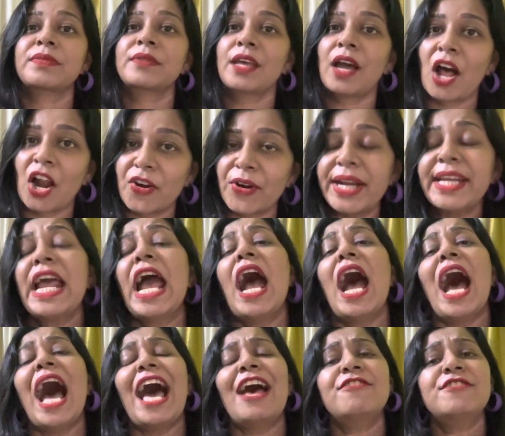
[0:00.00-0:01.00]
All right.
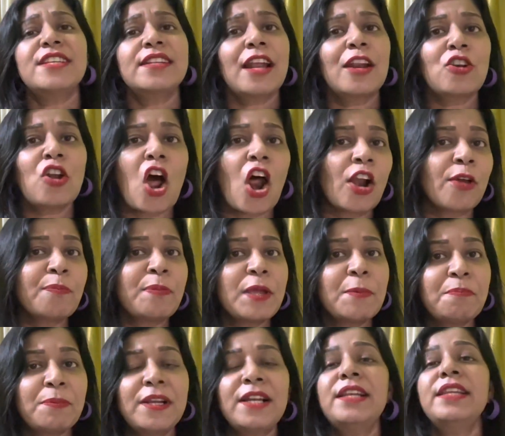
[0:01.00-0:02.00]
I've seen a lot of
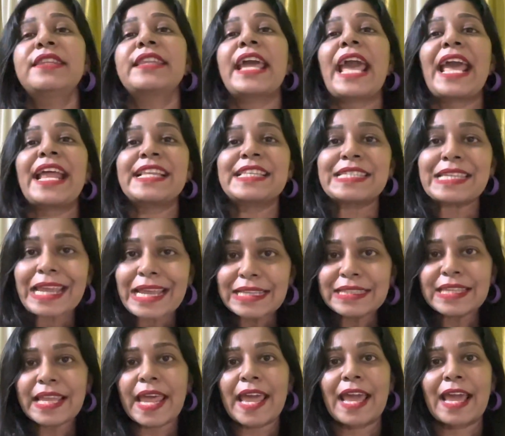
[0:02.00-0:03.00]
people, they take
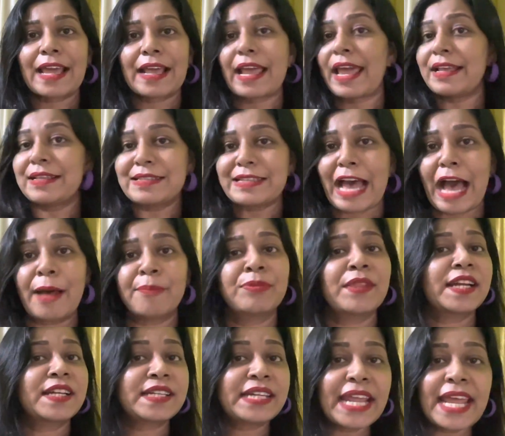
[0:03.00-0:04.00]
the exam,
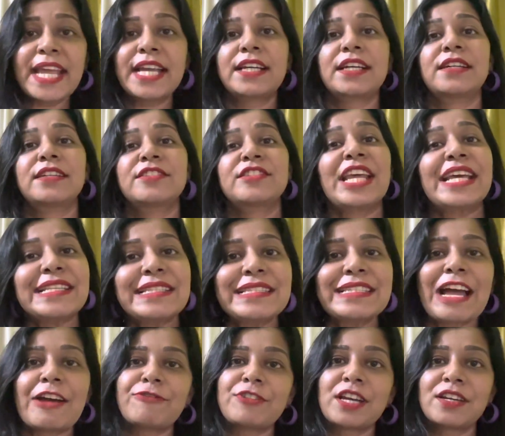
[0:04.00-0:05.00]
they take test
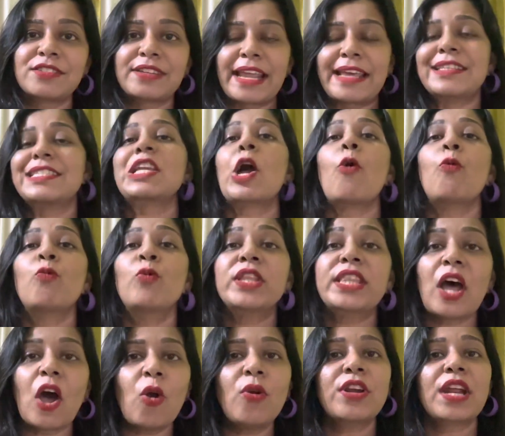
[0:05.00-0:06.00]
after test
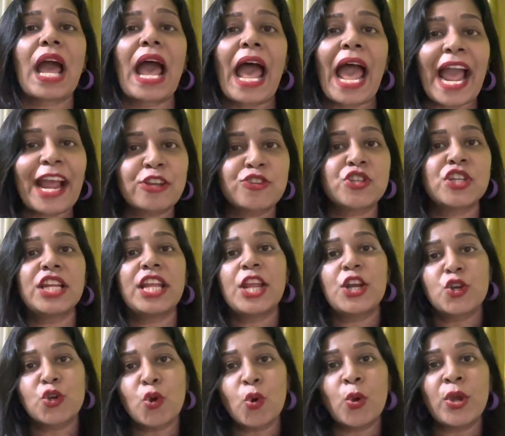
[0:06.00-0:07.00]
without actually
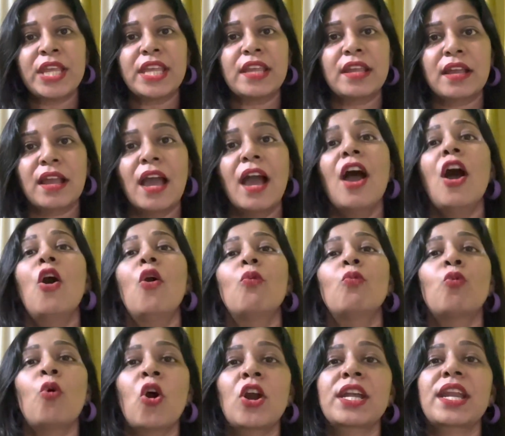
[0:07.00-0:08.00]
knowing
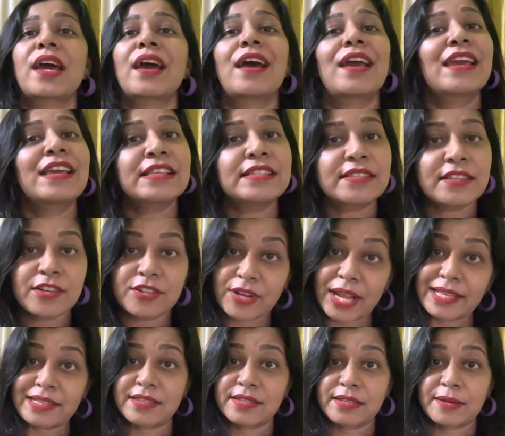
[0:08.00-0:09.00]
what is the
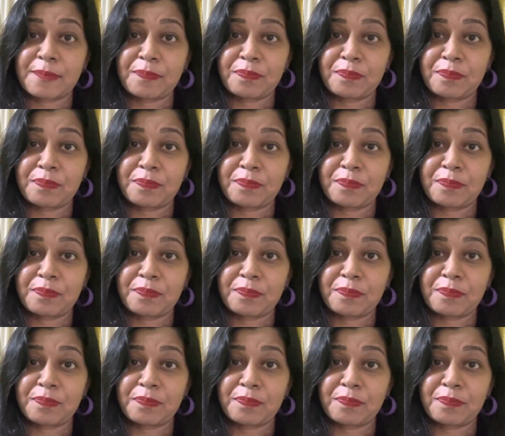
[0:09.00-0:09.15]
test.